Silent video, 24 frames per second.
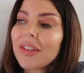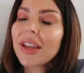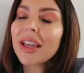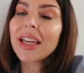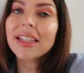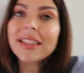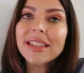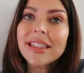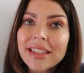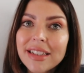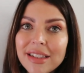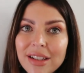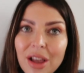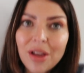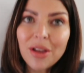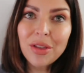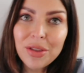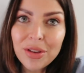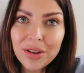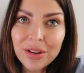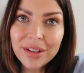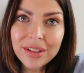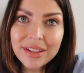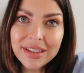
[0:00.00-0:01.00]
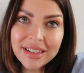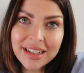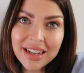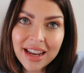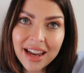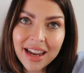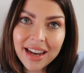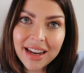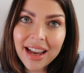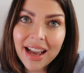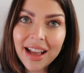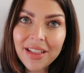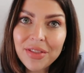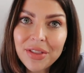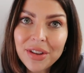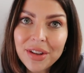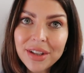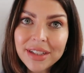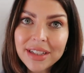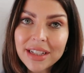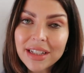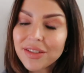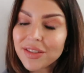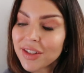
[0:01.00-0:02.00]
It is Thursday and
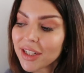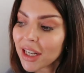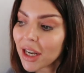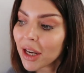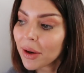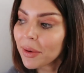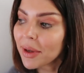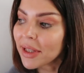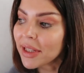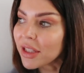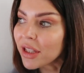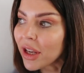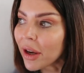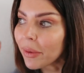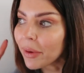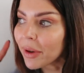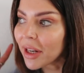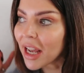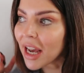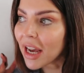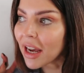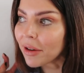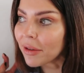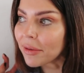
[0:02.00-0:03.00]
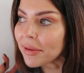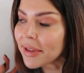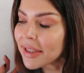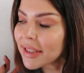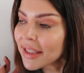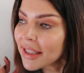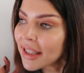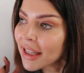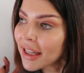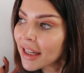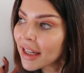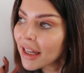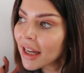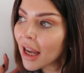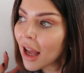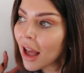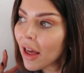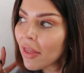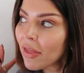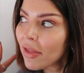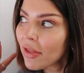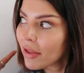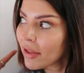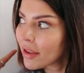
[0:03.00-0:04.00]
Thursday's video is going out
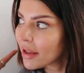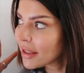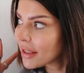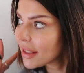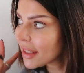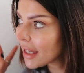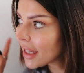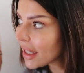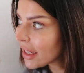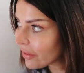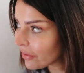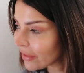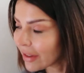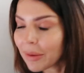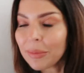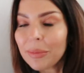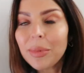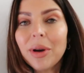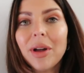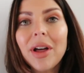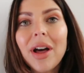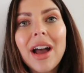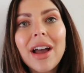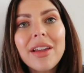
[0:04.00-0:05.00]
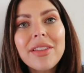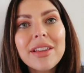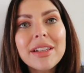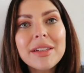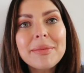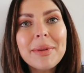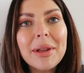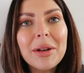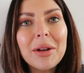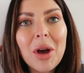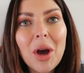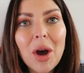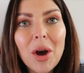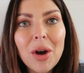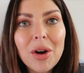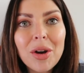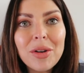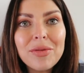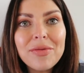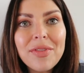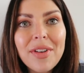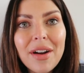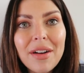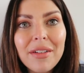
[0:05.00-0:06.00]
this evening, but there's been
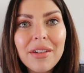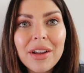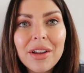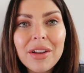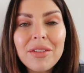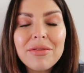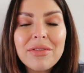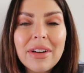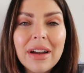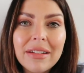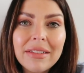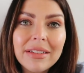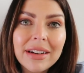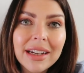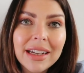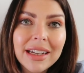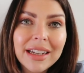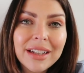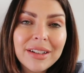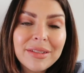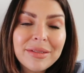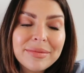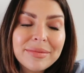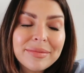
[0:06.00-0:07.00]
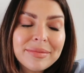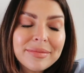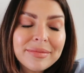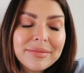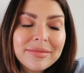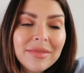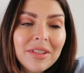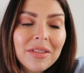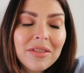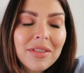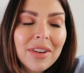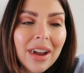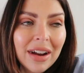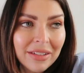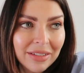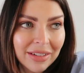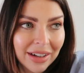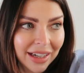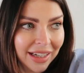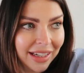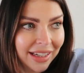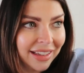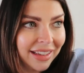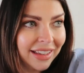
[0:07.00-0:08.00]
a very, very,
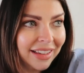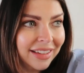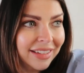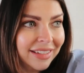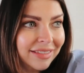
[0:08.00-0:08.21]
very